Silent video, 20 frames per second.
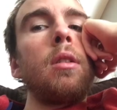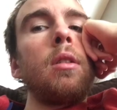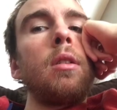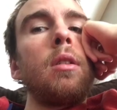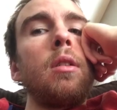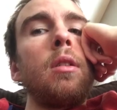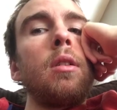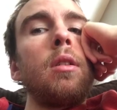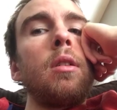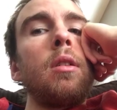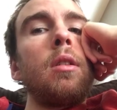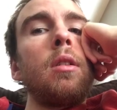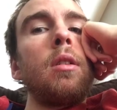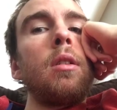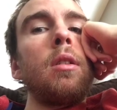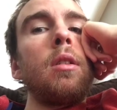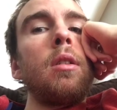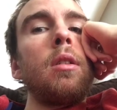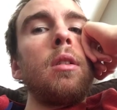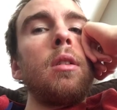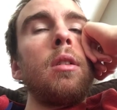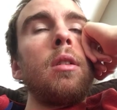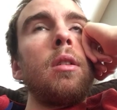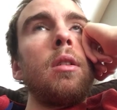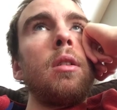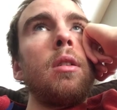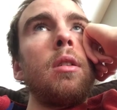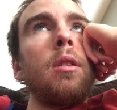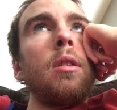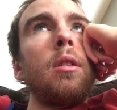
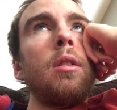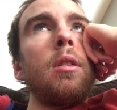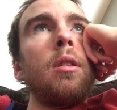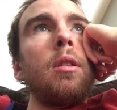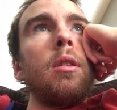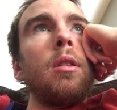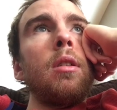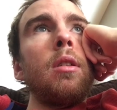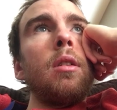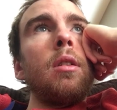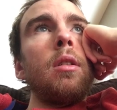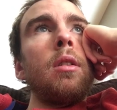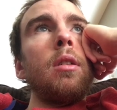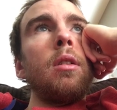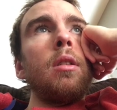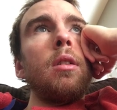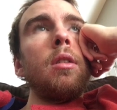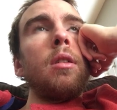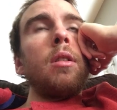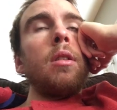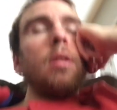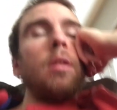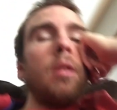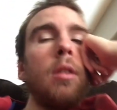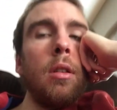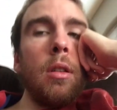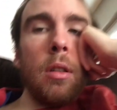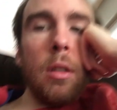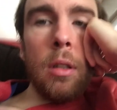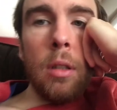
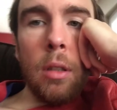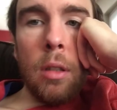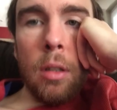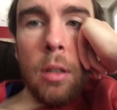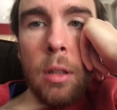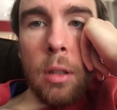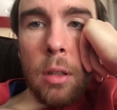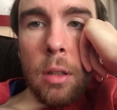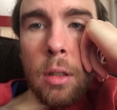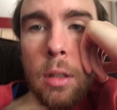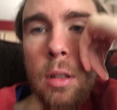(no one is talking)